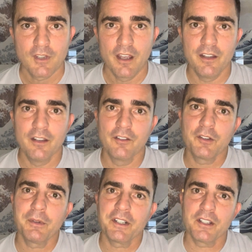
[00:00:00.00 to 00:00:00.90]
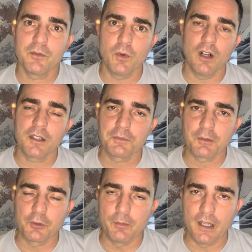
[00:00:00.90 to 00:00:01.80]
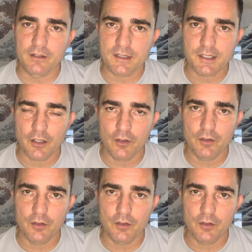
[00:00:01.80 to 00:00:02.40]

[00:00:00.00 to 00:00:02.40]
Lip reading: Hey everybody, welcome to Blue Mountains Tarot.